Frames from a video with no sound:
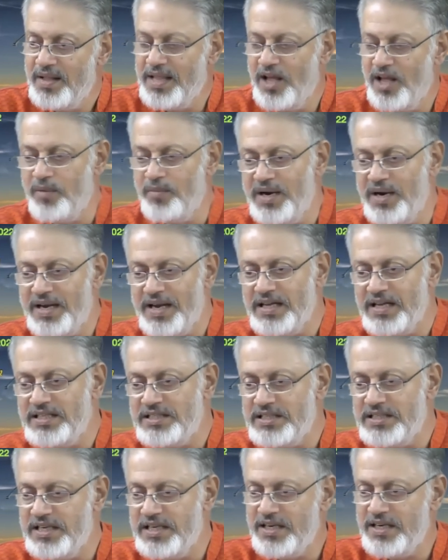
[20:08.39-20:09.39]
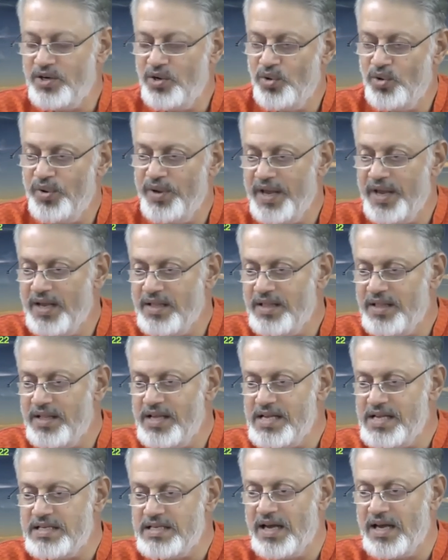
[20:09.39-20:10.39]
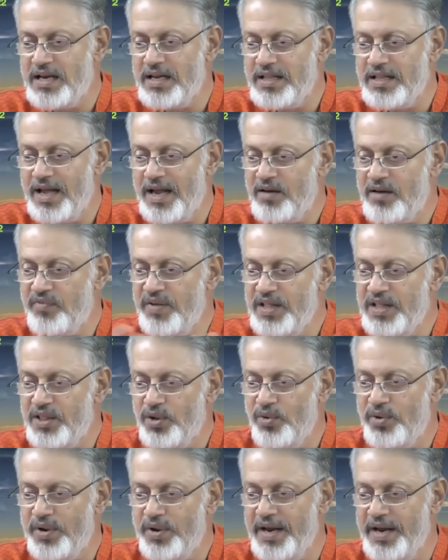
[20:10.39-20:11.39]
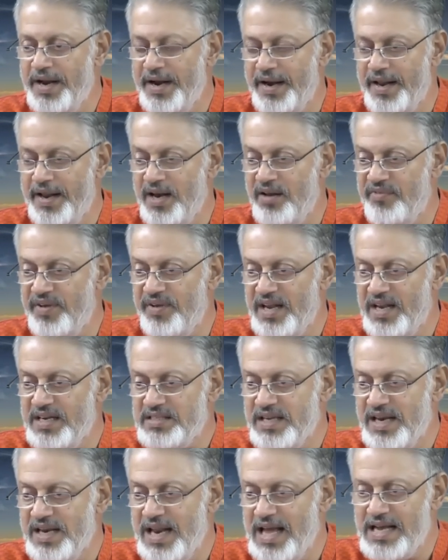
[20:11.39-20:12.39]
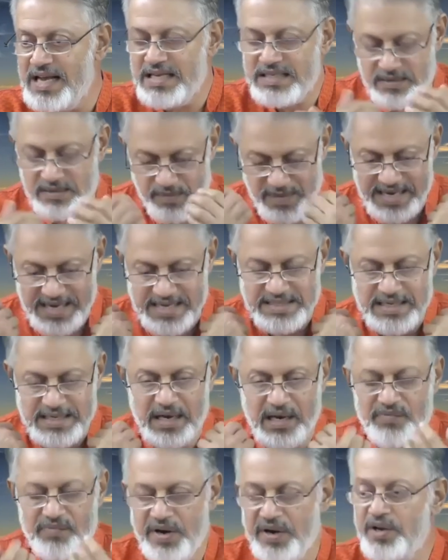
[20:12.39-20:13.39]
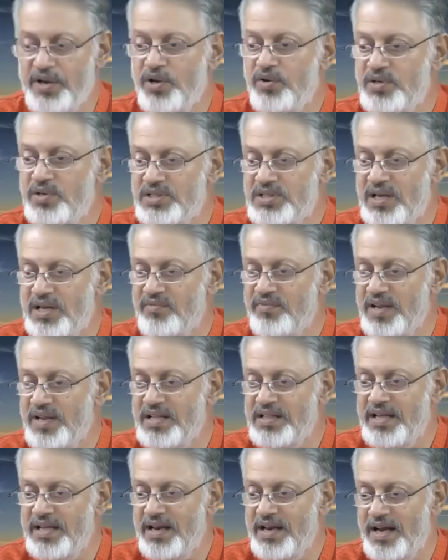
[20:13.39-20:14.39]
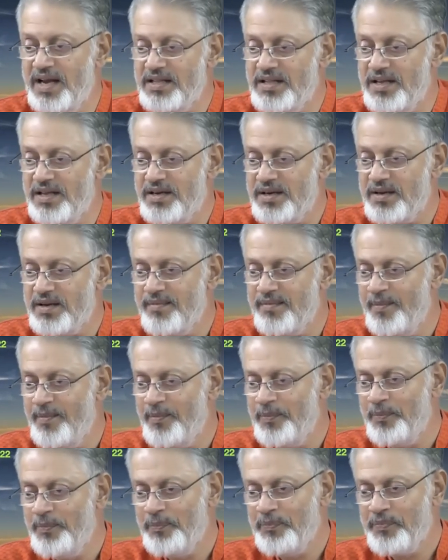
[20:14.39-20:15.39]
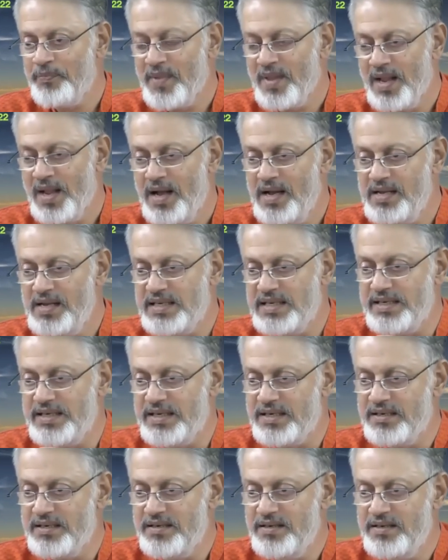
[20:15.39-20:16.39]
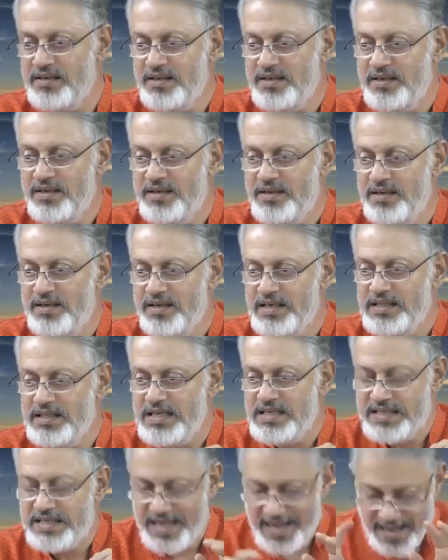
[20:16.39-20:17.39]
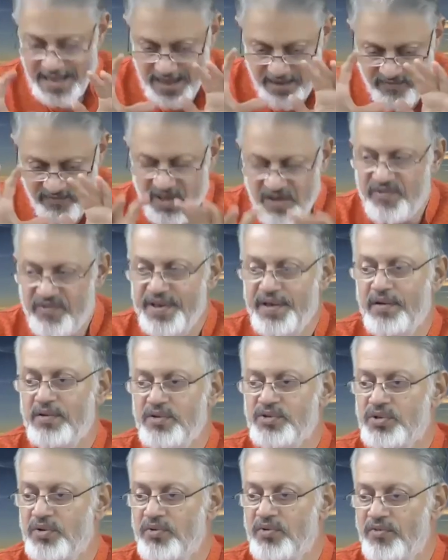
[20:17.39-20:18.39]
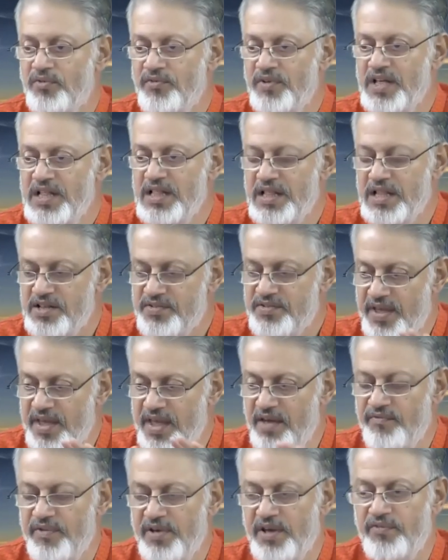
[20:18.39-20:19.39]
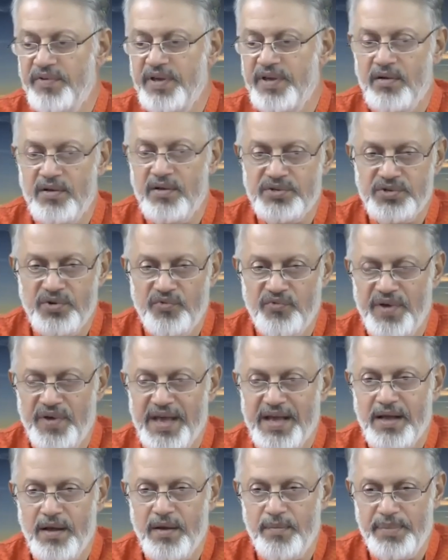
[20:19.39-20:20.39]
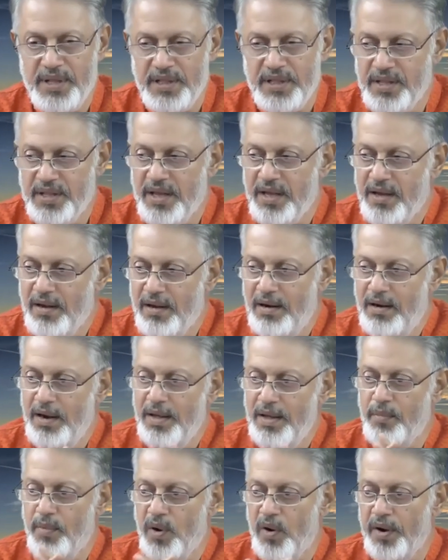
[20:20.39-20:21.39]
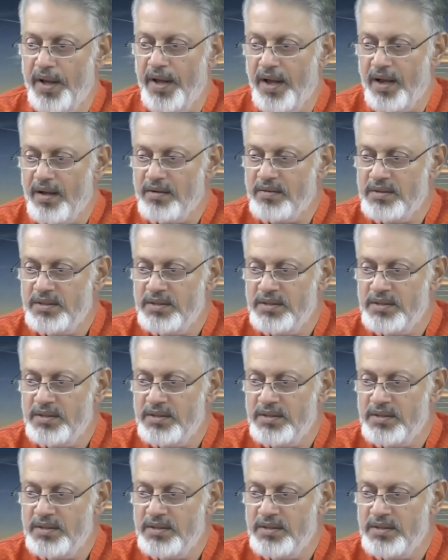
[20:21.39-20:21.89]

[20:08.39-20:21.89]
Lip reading: They'll be touching, doing this and that without any identification as myself and yourself, nothing like that. Isn't it? In the same way, we also, in the same way, we also wake up in the early morning.